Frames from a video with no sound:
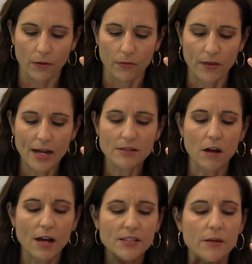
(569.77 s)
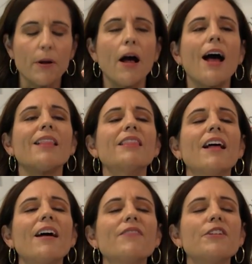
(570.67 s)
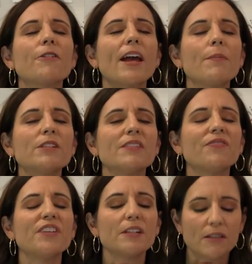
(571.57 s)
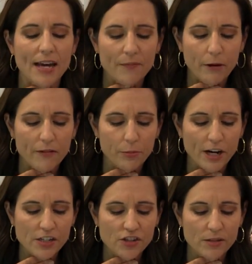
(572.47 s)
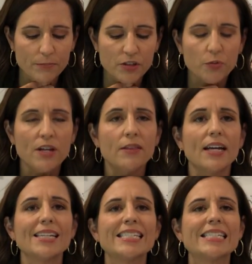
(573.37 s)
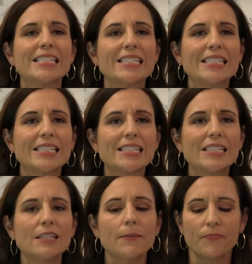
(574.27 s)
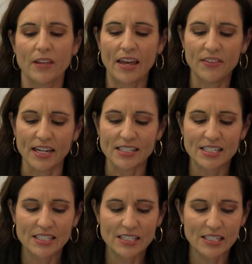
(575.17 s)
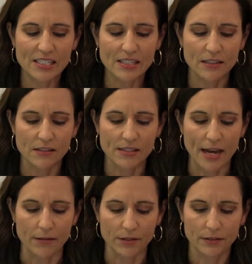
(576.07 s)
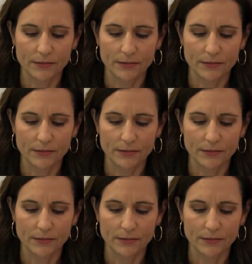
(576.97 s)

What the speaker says: That's awesome. I love that you're able to feel that vibration between the Z and the S sound.